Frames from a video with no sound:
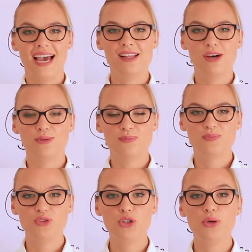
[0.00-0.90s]
Hello,
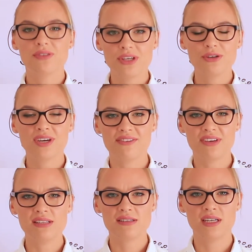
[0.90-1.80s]
do you think you have
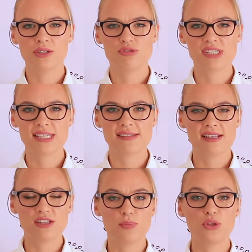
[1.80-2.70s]
insulin
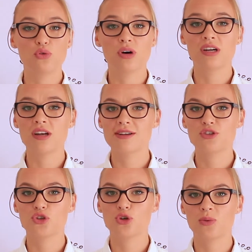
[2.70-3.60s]
resistance but you are
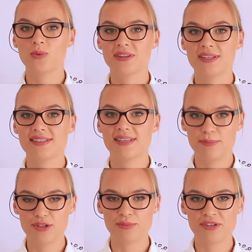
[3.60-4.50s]
not sure what the
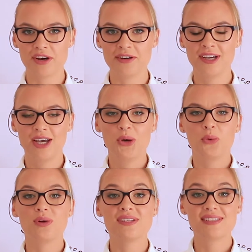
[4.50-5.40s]
symptoms are?
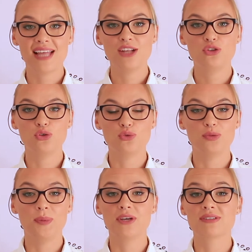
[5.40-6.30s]
Well, stay
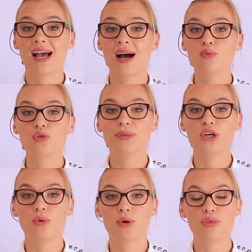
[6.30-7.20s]
tuned because I will be
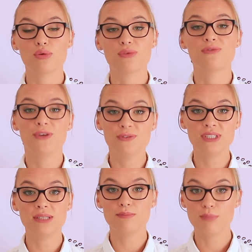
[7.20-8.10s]
going through
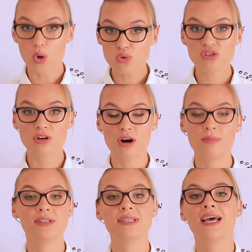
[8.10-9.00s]
15 most
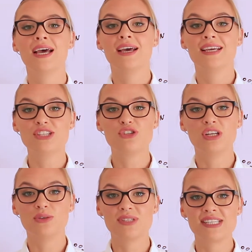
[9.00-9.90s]
common
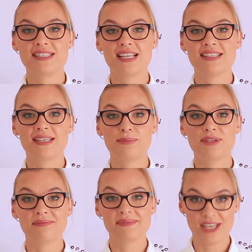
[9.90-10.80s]
insulin resistant
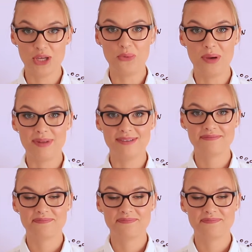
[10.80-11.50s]
symptoms in women.